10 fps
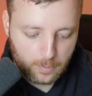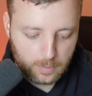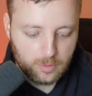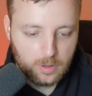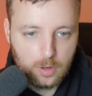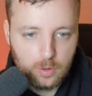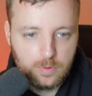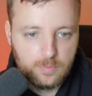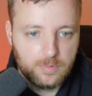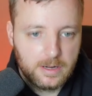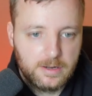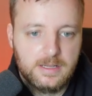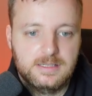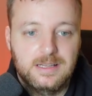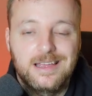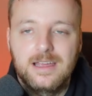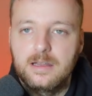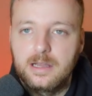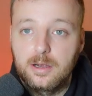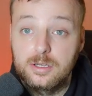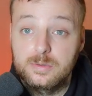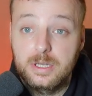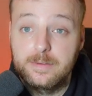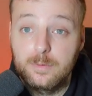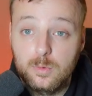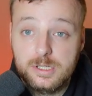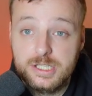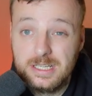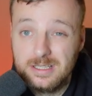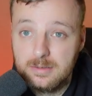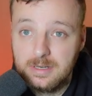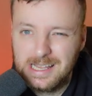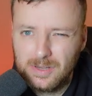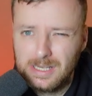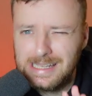We put our open brackets. Now because we're going from one sheet to another,